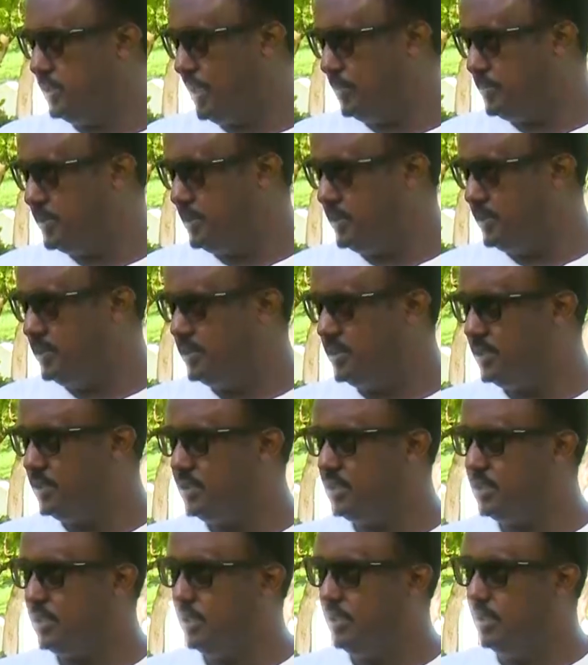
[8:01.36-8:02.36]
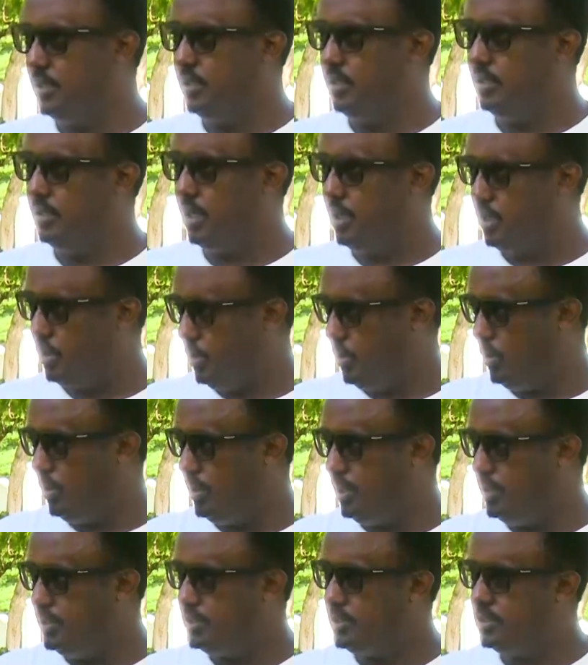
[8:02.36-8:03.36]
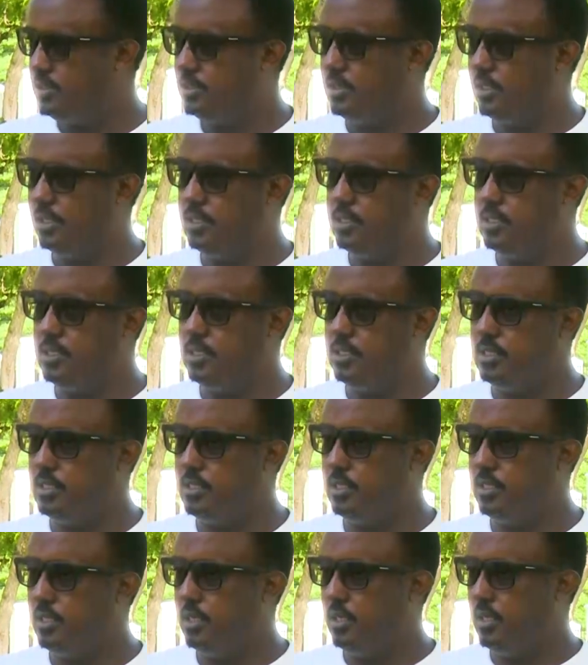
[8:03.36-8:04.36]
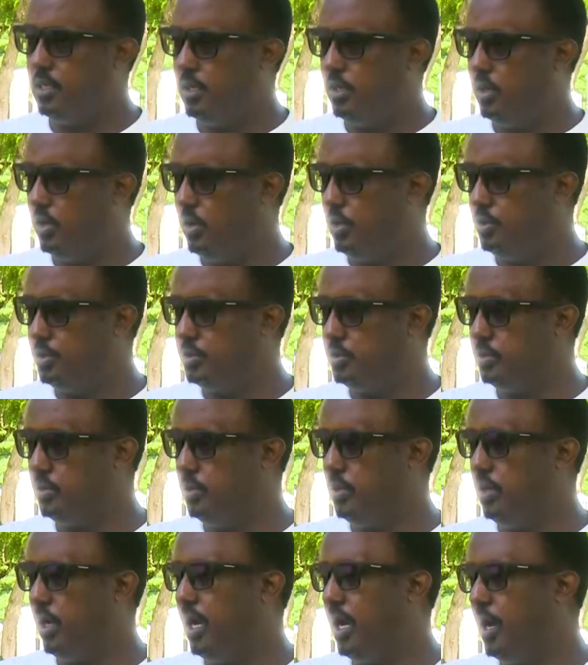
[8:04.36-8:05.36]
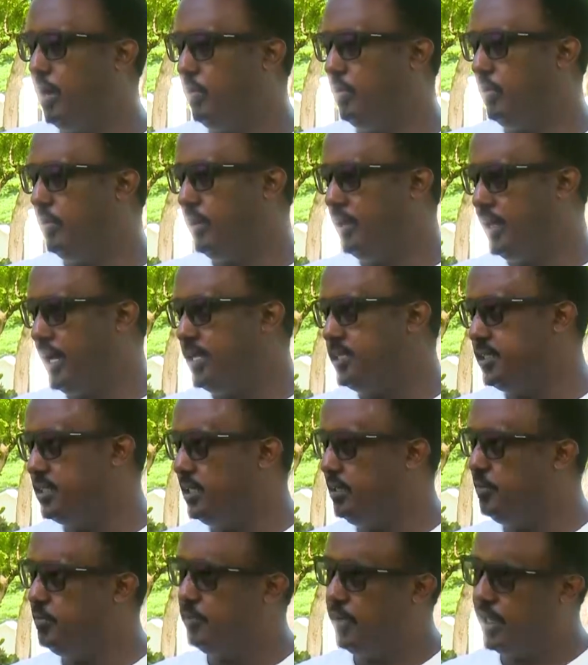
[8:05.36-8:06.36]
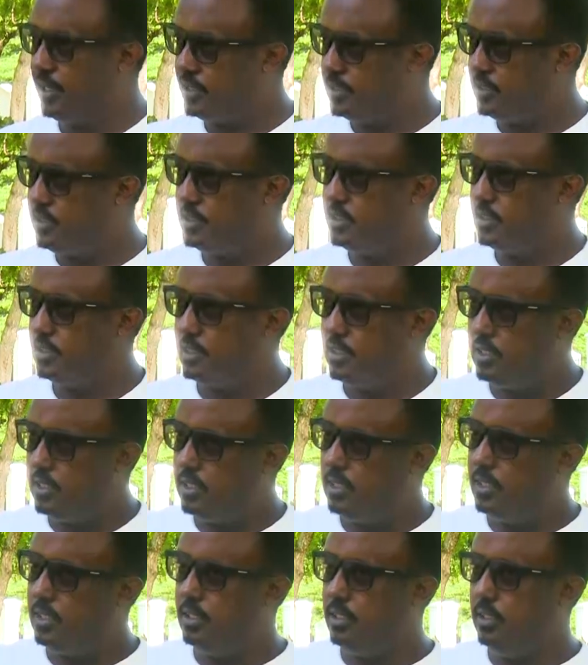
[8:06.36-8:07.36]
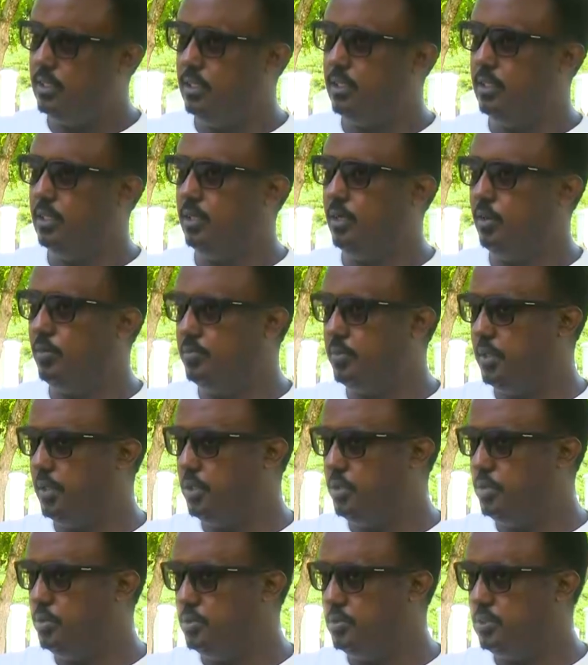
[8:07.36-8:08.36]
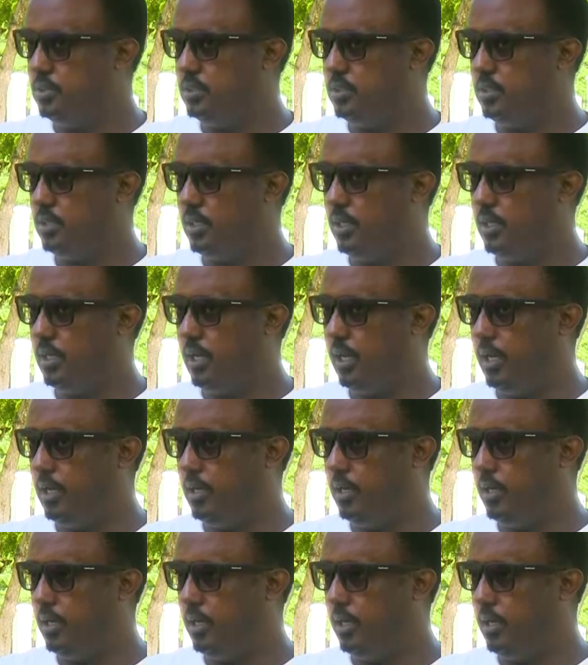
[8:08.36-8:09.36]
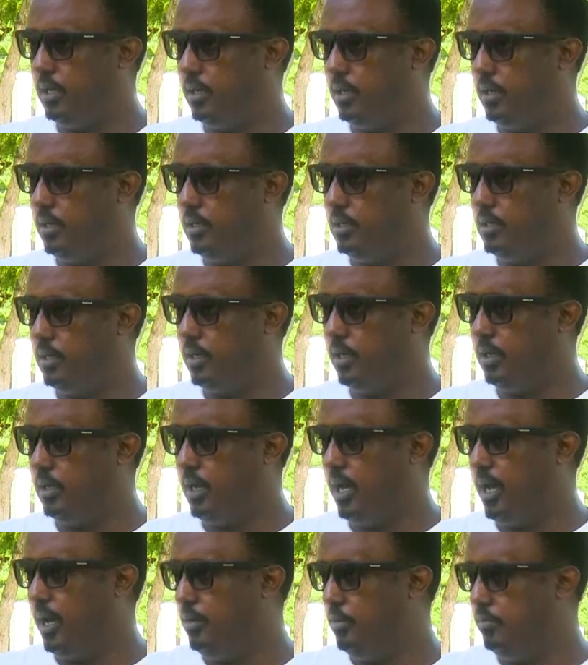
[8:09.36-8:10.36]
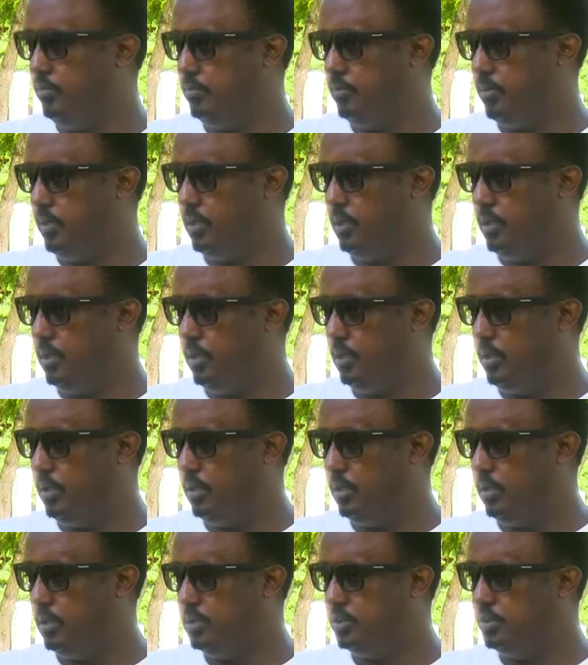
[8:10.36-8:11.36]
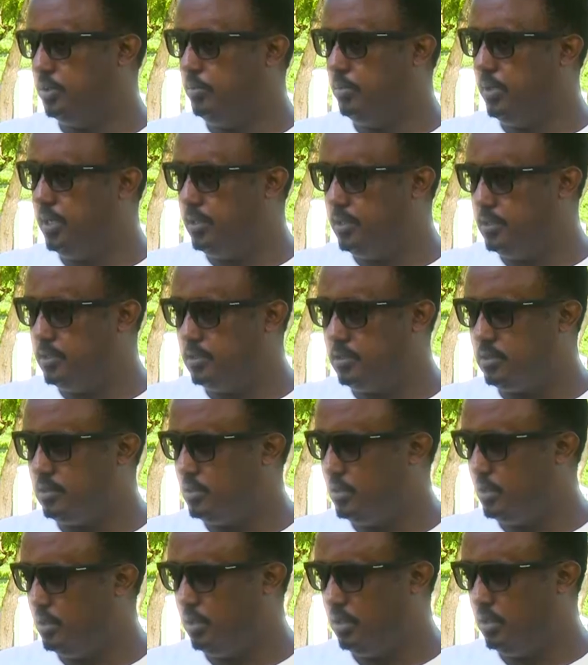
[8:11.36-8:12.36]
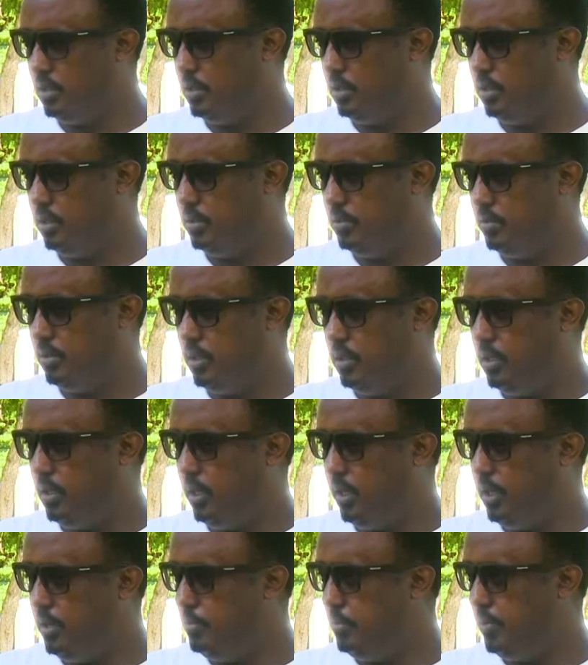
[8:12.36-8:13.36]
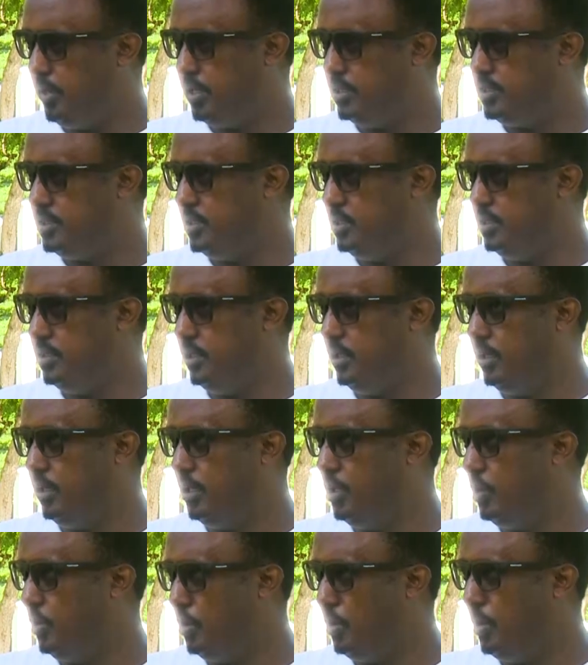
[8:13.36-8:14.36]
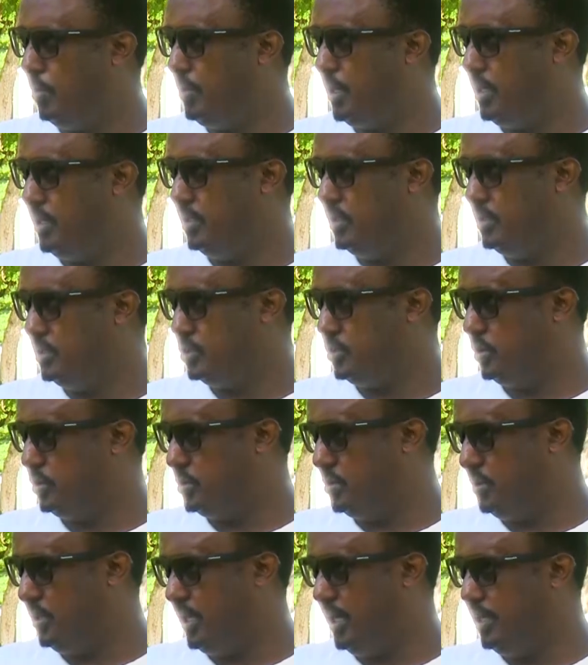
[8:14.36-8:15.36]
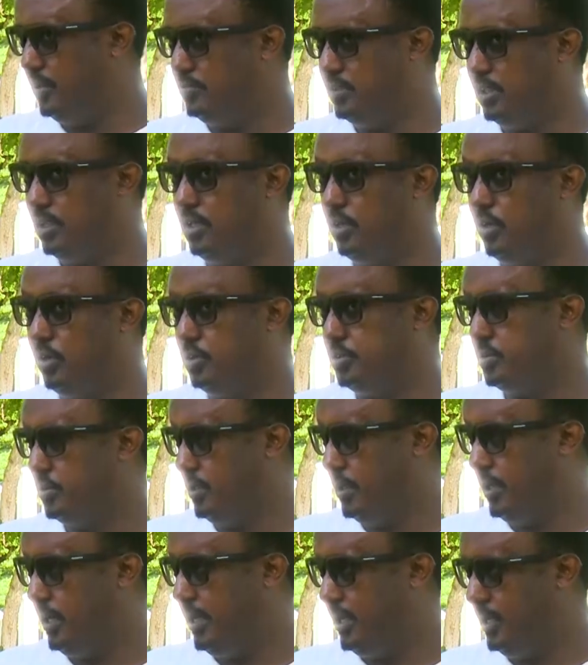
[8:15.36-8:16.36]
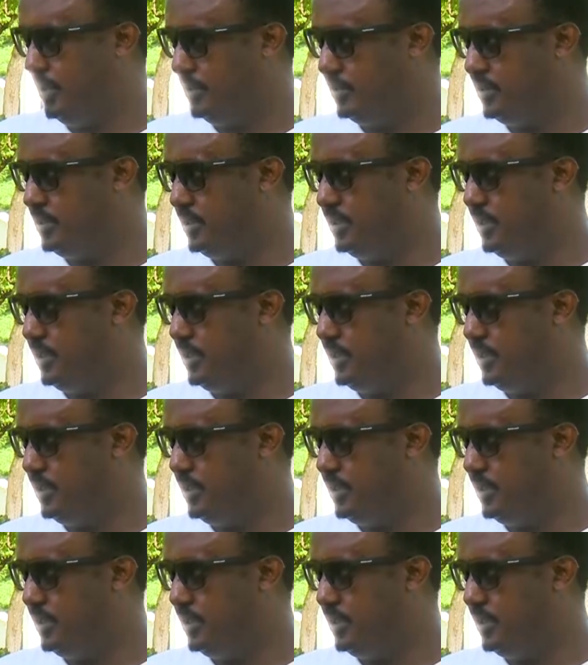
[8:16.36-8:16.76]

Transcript: substances, alcoholics, and also how that effect of their use can can can have uh, a tremendous uh, impact in the economic and the social lives and also their health.